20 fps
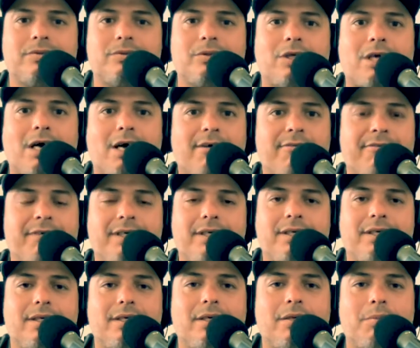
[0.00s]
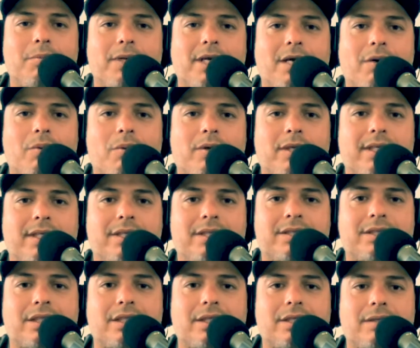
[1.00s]
coffee, but I wouldn't,
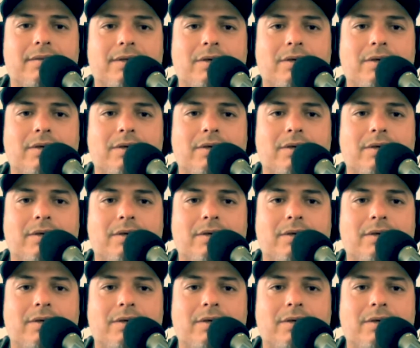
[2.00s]
uh,